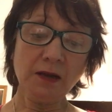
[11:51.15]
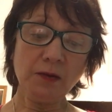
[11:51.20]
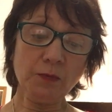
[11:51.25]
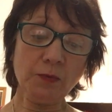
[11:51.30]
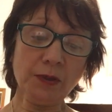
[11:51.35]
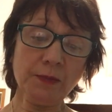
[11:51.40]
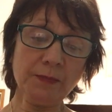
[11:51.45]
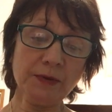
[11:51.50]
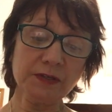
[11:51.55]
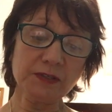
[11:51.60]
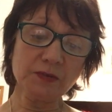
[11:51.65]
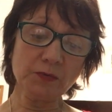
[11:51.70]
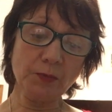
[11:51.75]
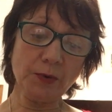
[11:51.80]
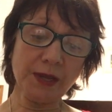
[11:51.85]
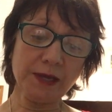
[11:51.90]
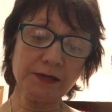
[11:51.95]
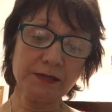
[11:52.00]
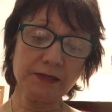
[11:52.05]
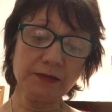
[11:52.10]
We must
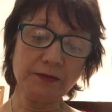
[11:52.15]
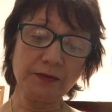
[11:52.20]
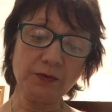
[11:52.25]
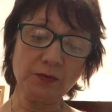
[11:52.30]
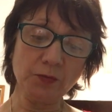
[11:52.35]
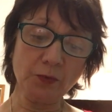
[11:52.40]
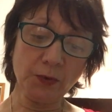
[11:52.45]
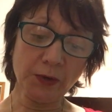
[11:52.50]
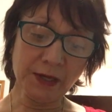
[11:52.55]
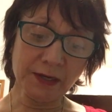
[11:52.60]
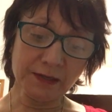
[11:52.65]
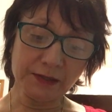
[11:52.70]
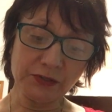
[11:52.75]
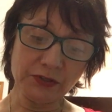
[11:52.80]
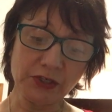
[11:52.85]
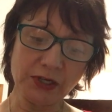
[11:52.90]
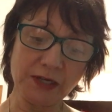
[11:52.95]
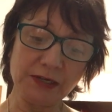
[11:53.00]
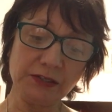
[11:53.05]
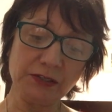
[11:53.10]
wait till the wind
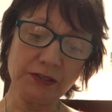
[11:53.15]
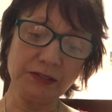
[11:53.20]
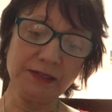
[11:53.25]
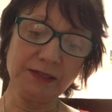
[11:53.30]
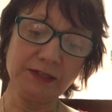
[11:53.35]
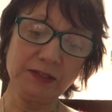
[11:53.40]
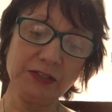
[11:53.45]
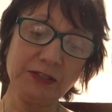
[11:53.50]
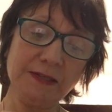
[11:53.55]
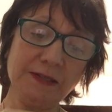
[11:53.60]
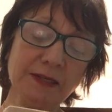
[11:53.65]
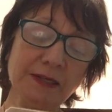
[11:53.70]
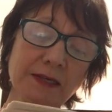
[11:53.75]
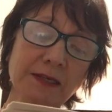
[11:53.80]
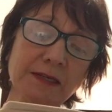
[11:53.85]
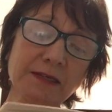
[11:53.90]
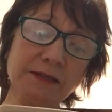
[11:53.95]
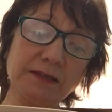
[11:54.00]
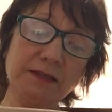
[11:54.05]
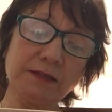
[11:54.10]
changes to the
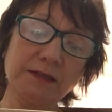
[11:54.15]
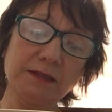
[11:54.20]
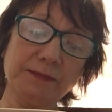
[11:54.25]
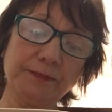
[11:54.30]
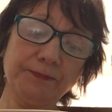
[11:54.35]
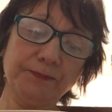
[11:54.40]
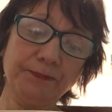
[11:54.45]
east.